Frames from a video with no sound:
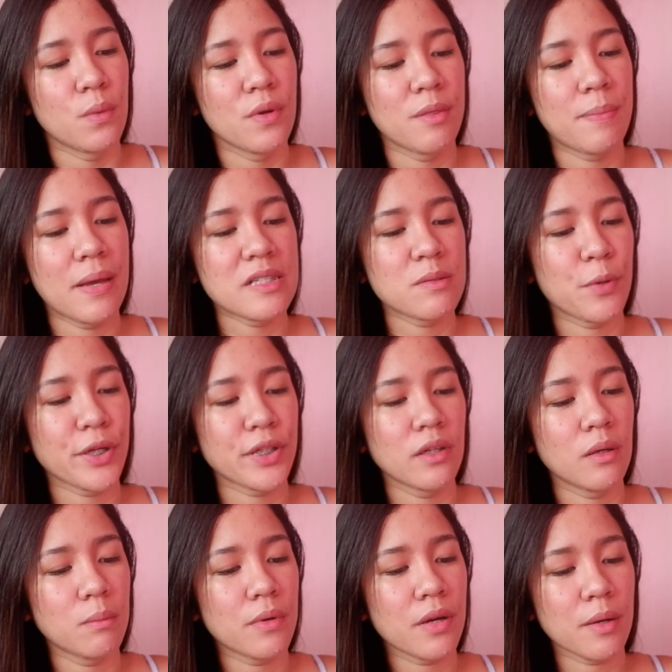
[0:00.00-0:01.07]
with passport
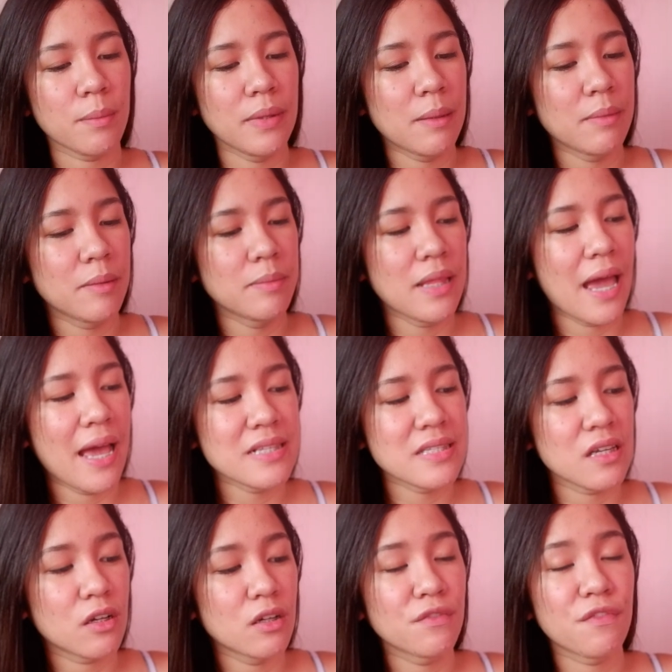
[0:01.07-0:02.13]
number blah blah blah
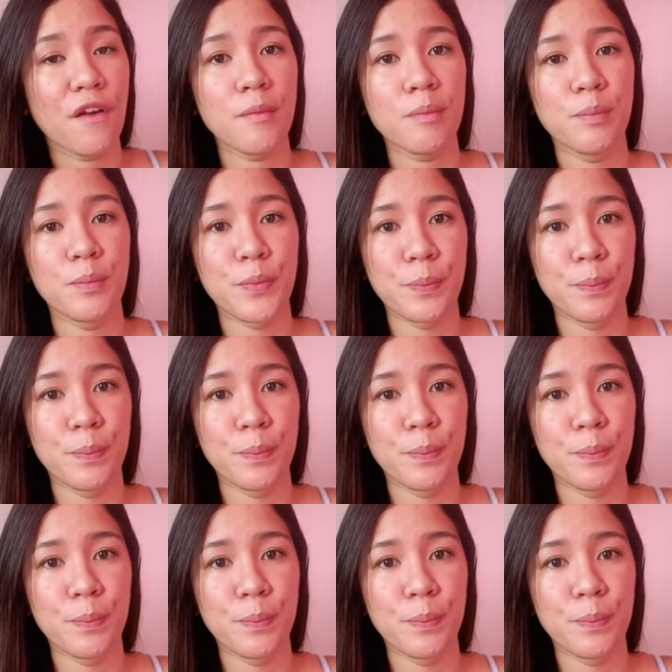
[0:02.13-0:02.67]
has a confirmed